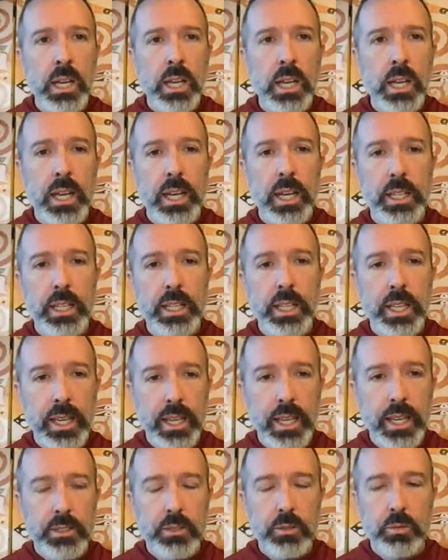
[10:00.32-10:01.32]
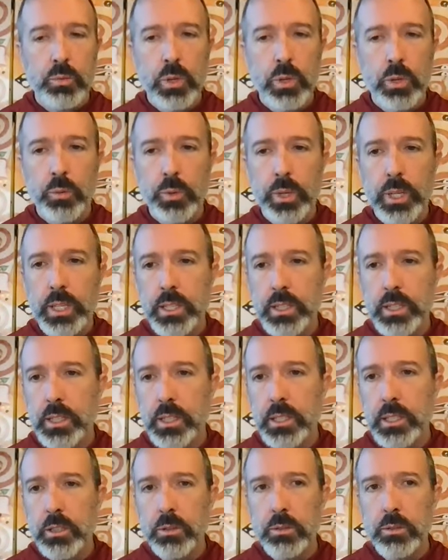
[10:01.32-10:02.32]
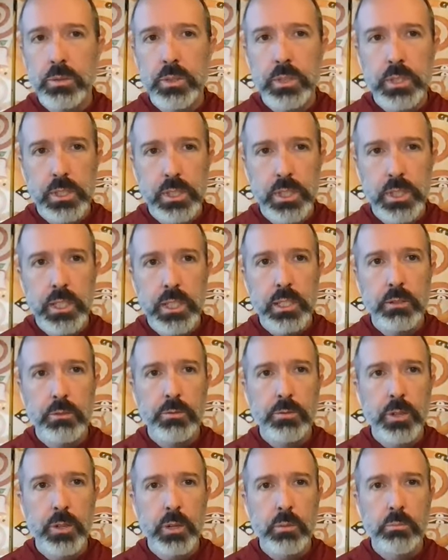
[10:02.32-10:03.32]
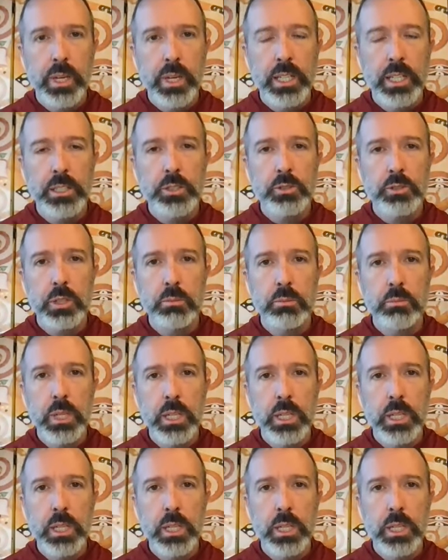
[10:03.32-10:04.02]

And yet what we continue to see from mainstream